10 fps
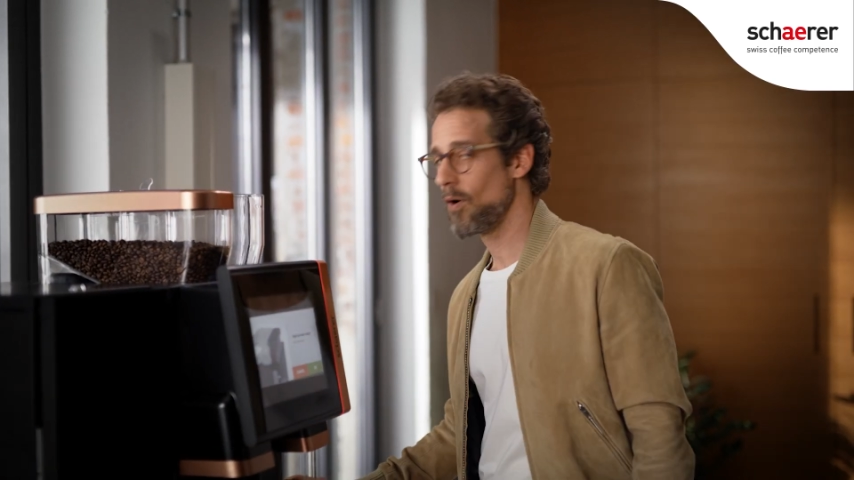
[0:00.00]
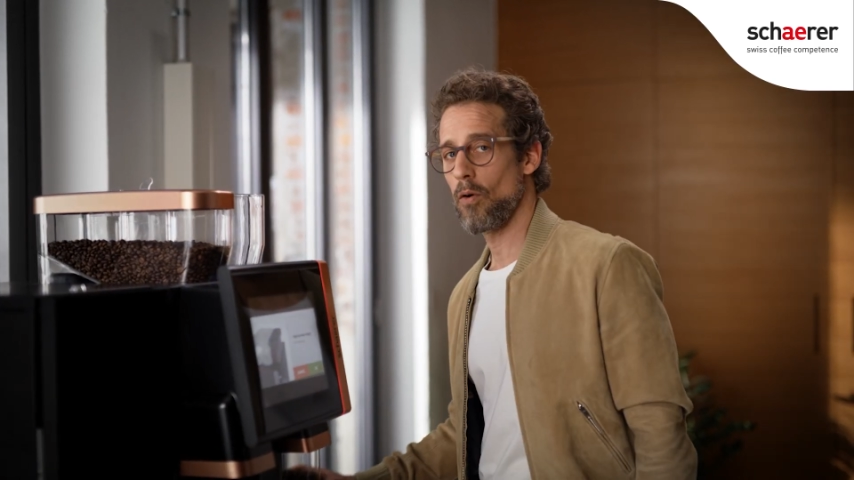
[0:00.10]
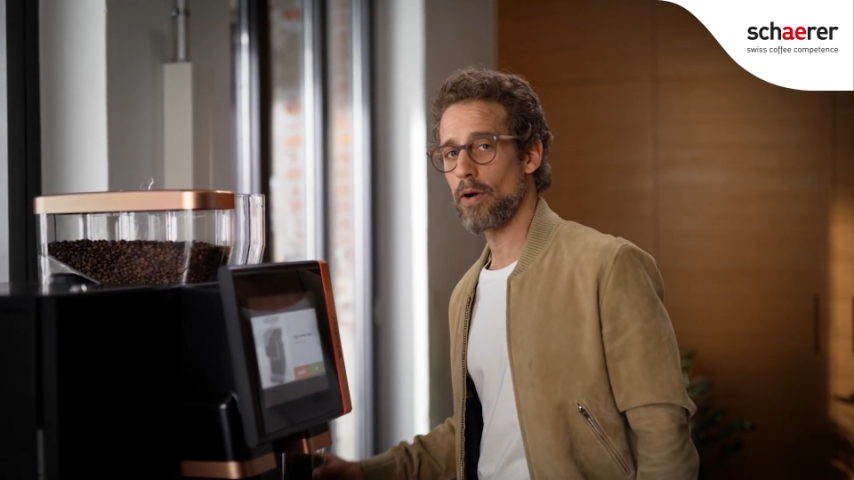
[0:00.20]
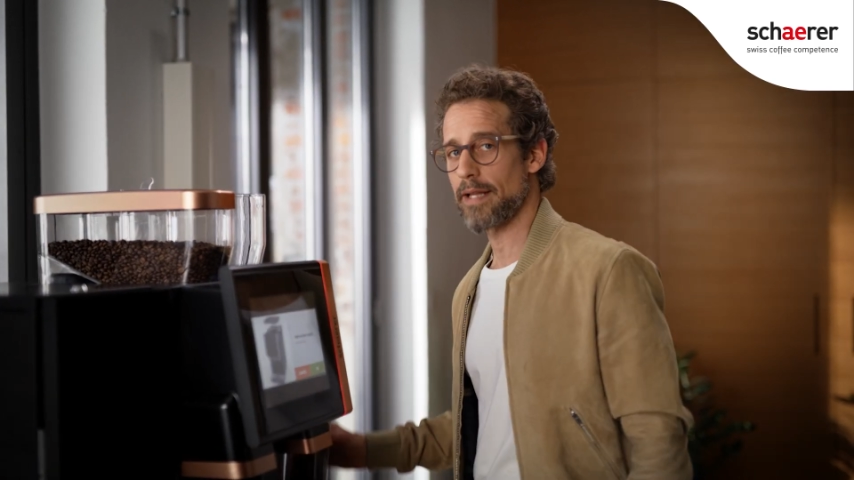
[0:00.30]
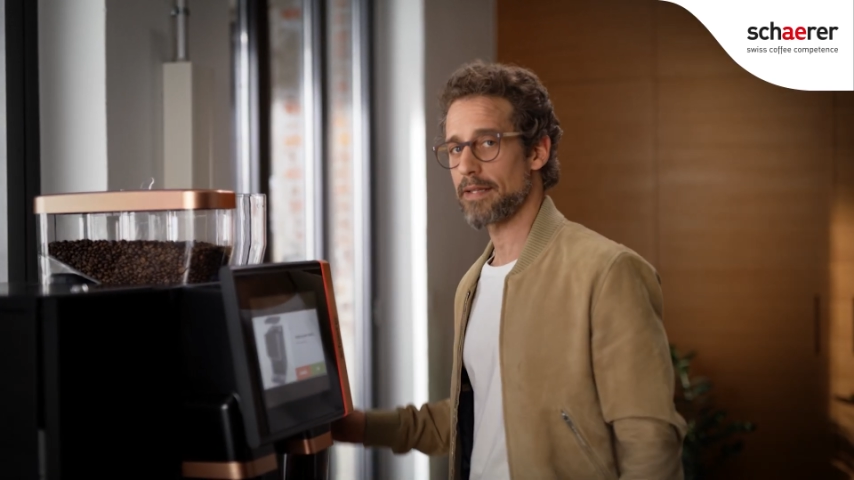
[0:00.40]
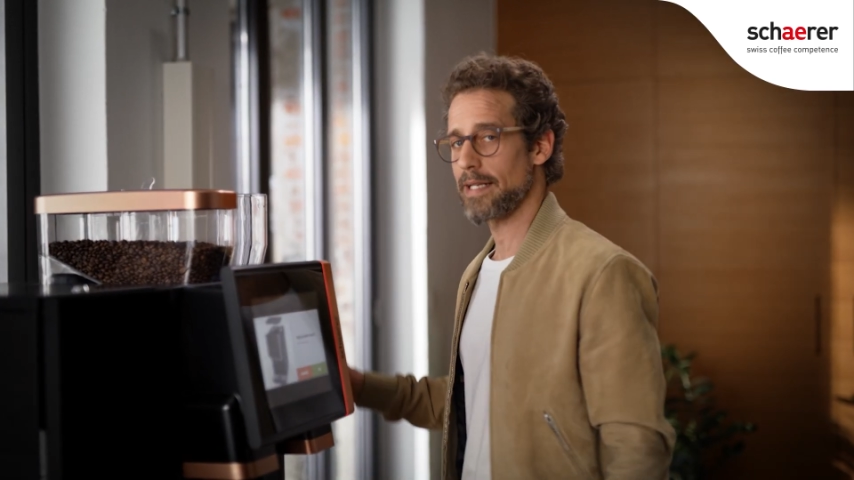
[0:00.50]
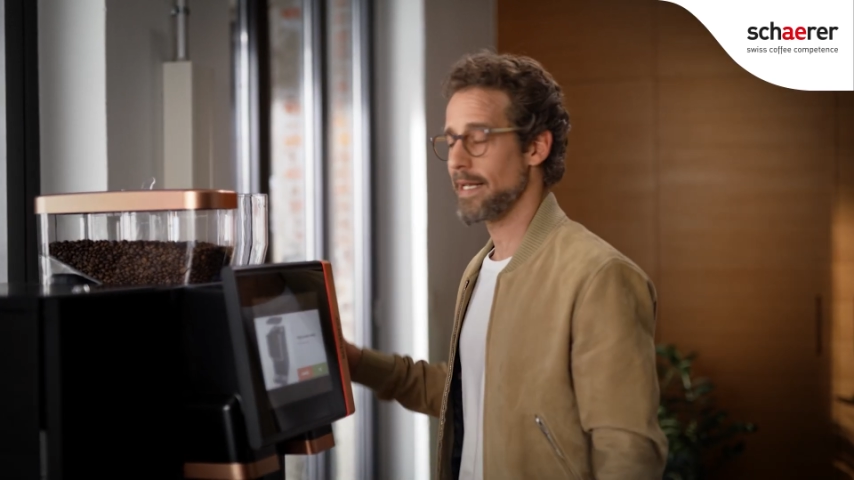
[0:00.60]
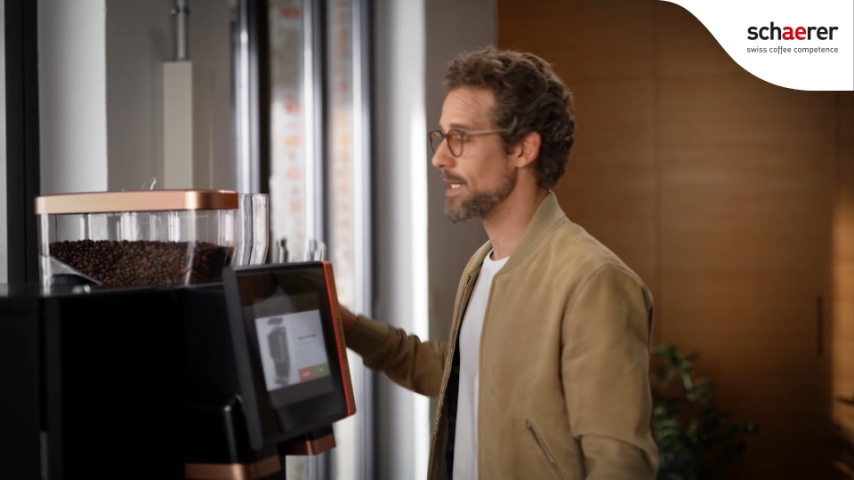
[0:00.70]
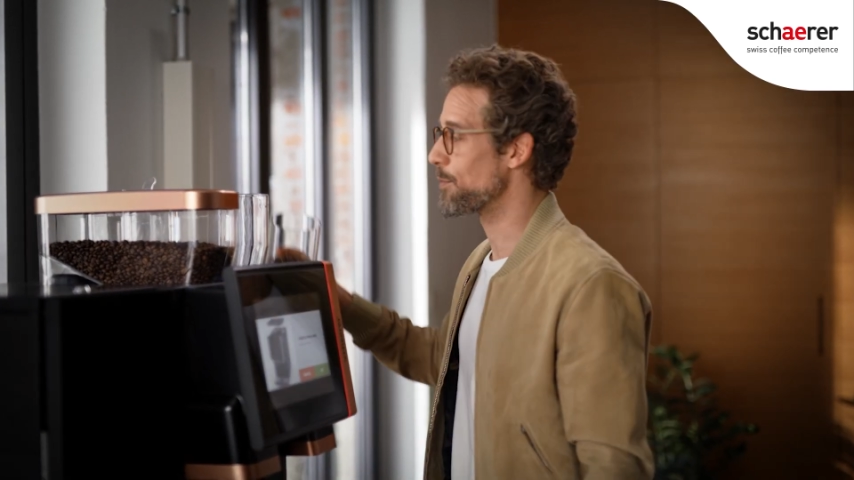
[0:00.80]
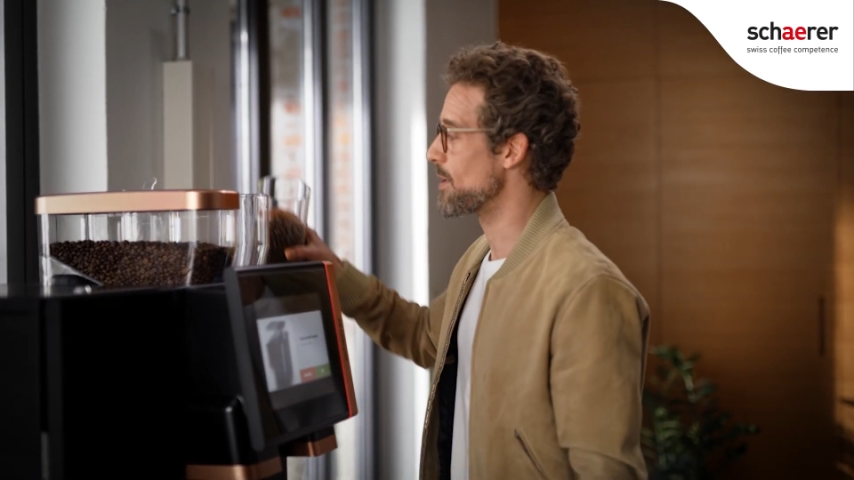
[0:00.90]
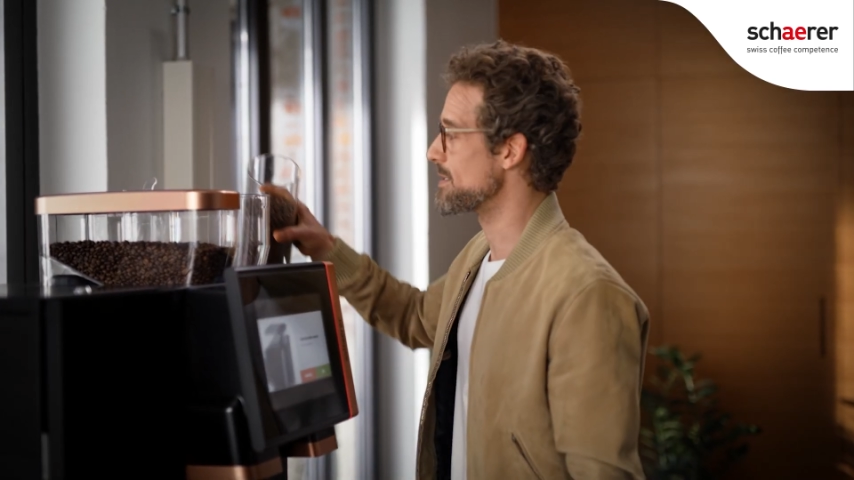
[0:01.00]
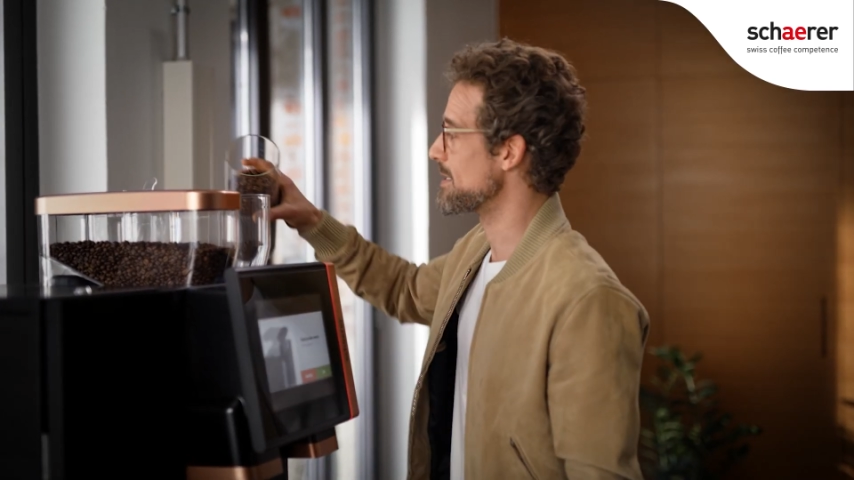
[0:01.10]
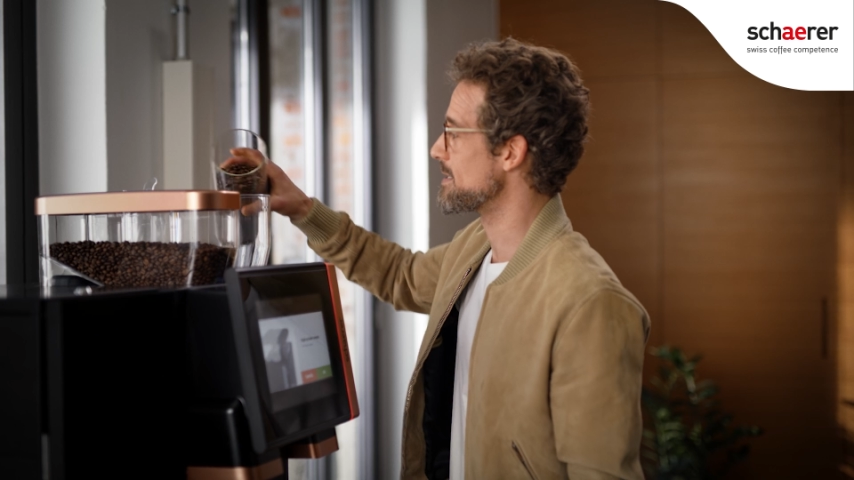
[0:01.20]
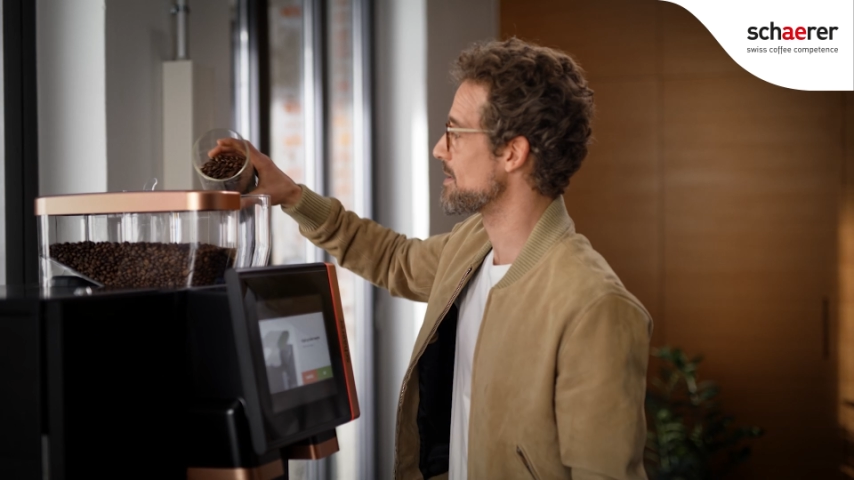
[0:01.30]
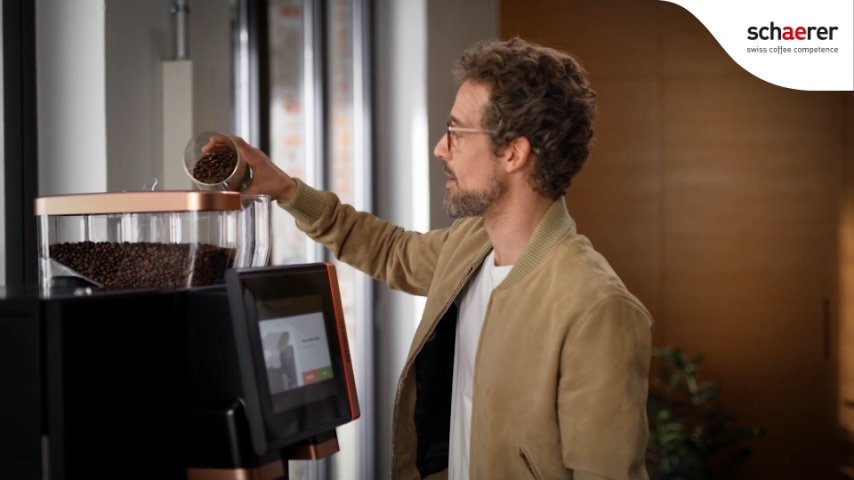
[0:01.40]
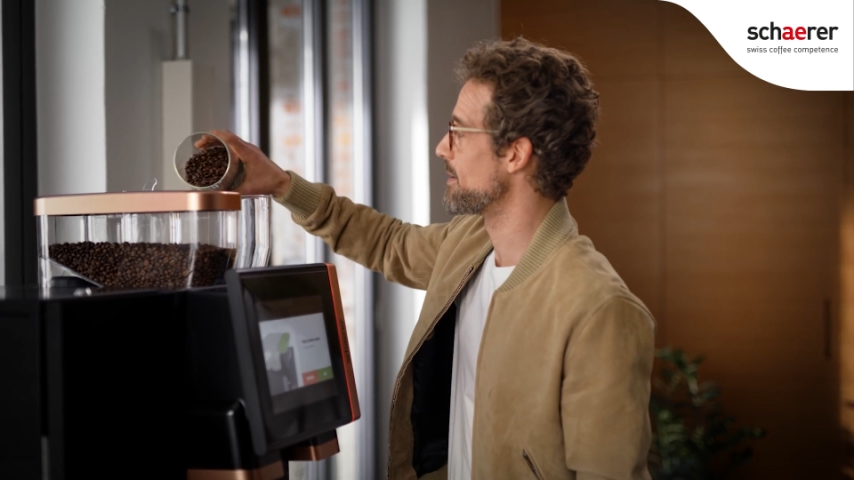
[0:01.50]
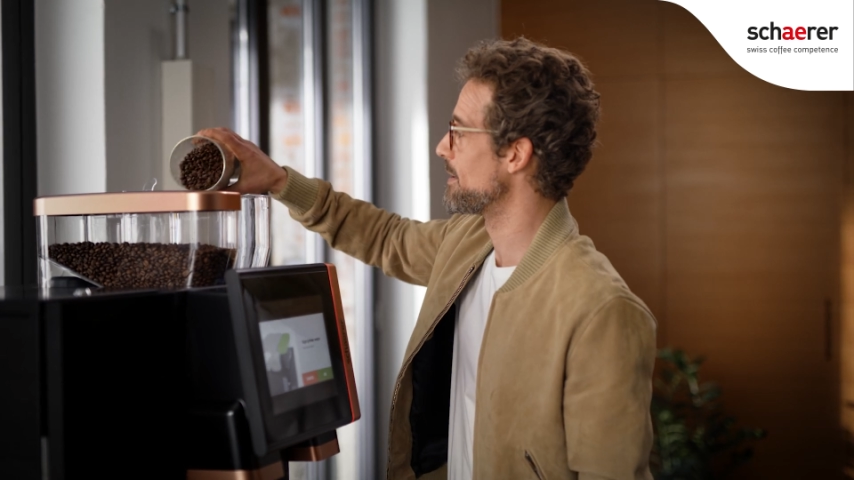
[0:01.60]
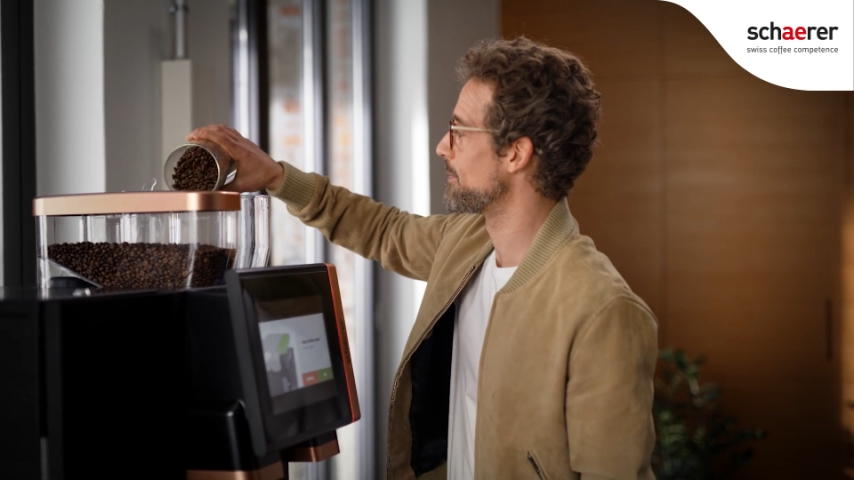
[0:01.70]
or get the cleaning process started.